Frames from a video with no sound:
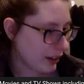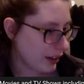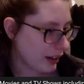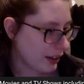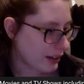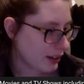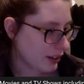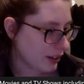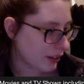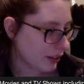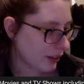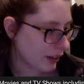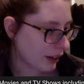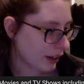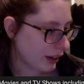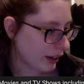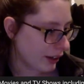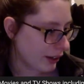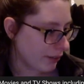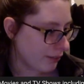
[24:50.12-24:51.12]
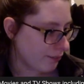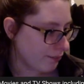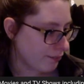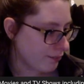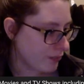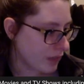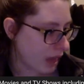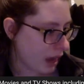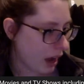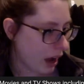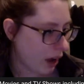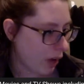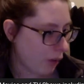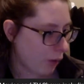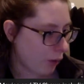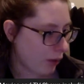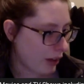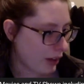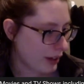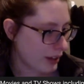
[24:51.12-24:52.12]
It's loading here.
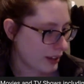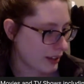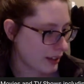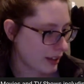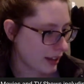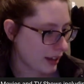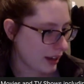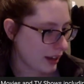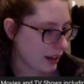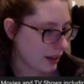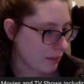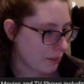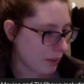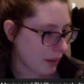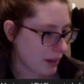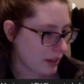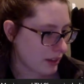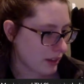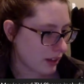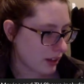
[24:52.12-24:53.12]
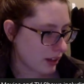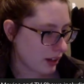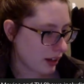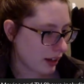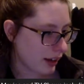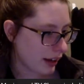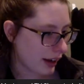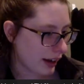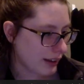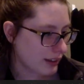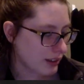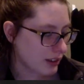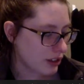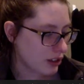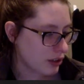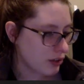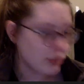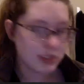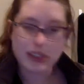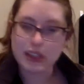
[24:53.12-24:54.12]
One is based on has a
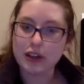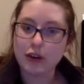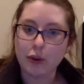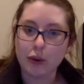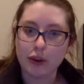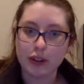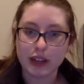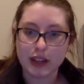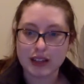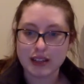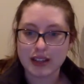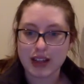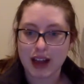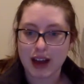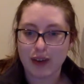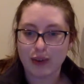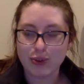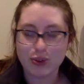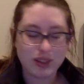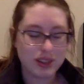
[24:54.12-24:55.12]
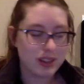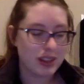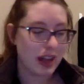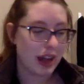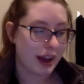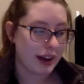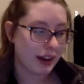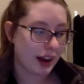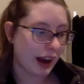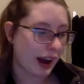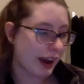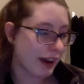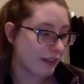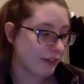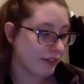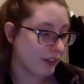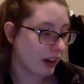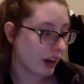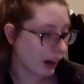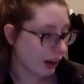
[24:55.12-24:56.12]
new sequel that's out that I have
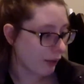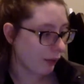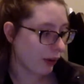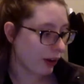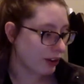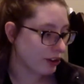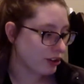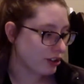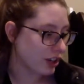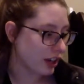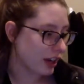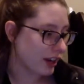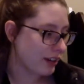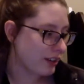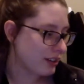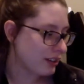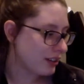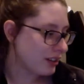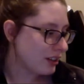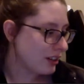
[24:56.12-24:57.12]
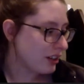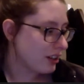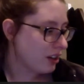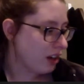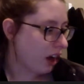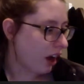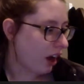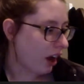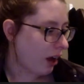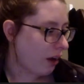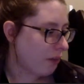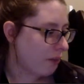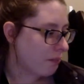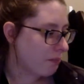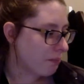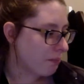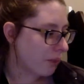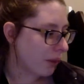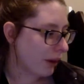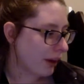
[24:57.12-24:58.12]
not watched yet,
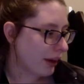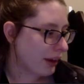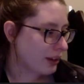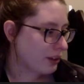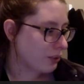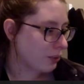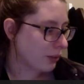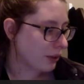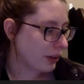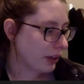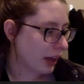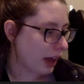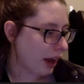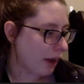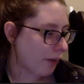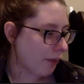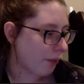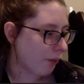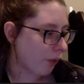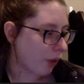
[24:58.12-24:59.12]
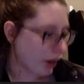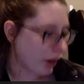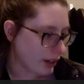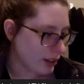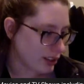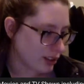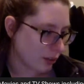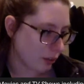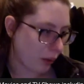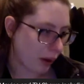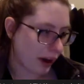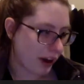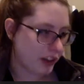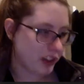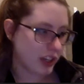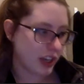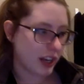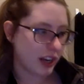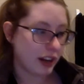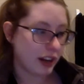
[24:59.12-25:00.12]
but it's one that I'm wanting to watch. And